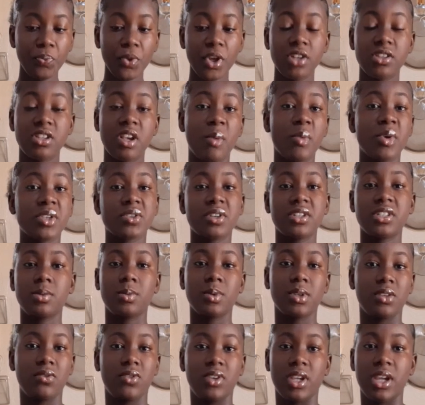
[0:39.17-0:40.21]
So I'm just going to be
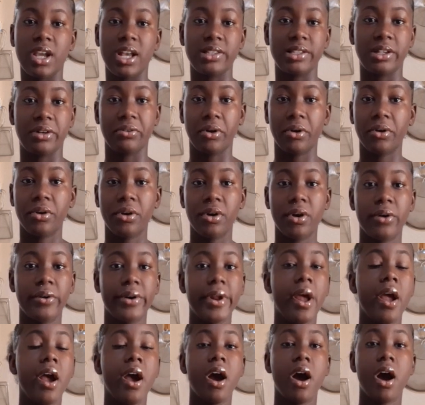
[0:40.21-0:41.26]
giving you guys a
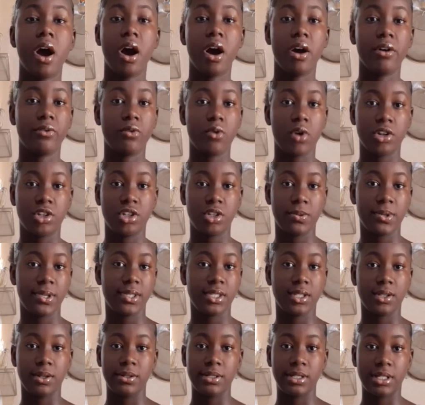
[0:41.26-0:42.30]
rundown of what she
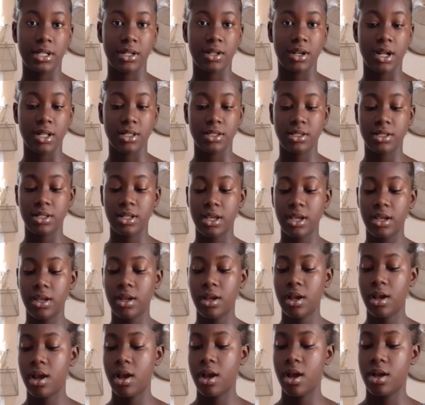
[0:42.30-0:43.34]
went out and got today.
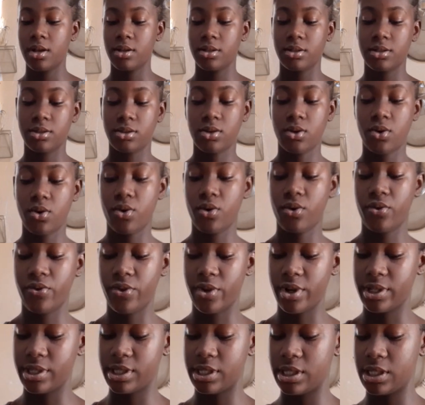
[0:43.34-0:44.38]
So
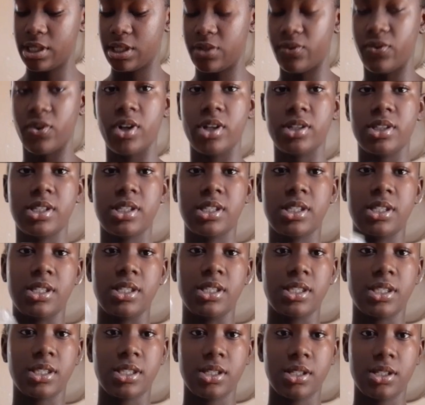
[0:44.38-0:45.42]
first things first, this
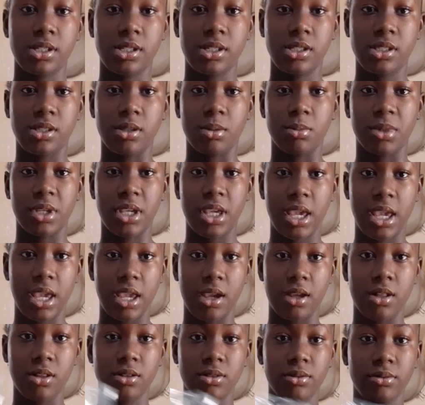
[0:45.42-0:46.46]
is some
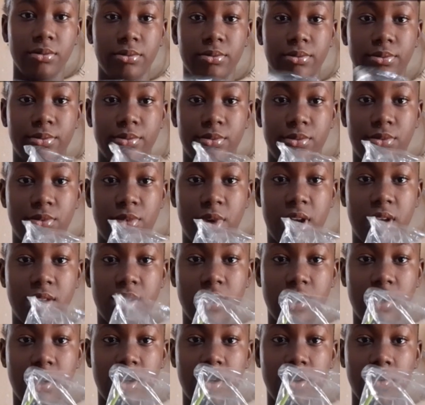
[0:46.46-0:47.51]
kale right
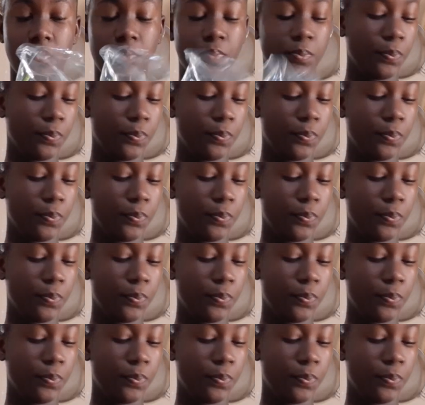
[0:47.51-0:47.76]
here.